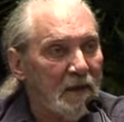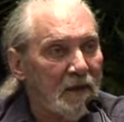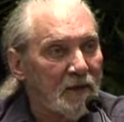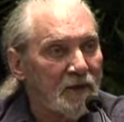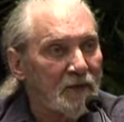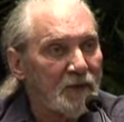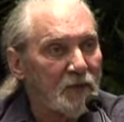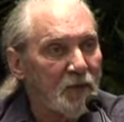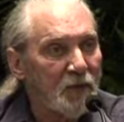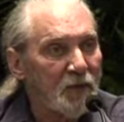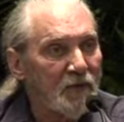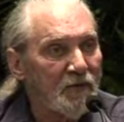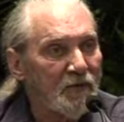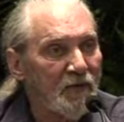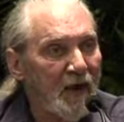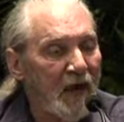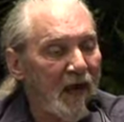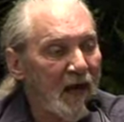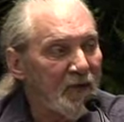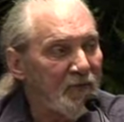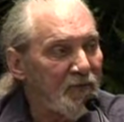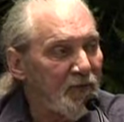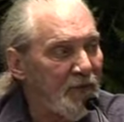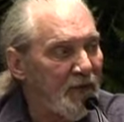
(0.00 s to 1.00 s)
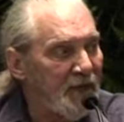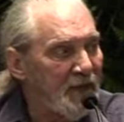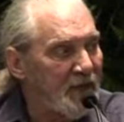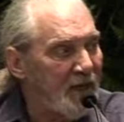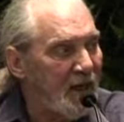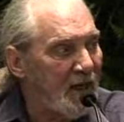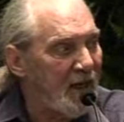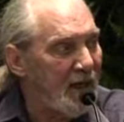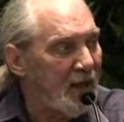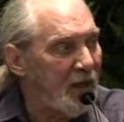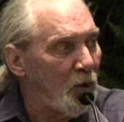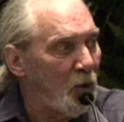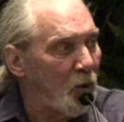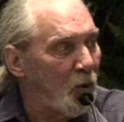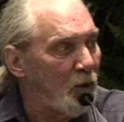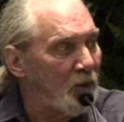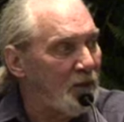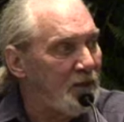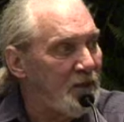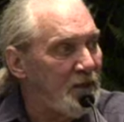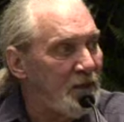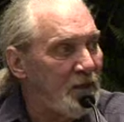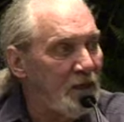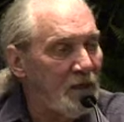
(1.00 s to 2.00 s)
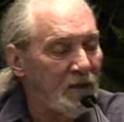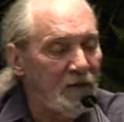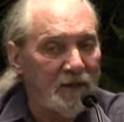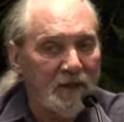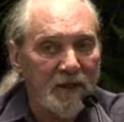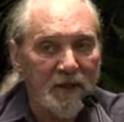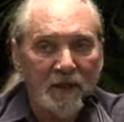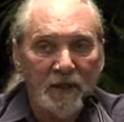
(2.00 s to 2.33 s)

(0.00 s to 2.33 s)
sort of everyday, ordinary,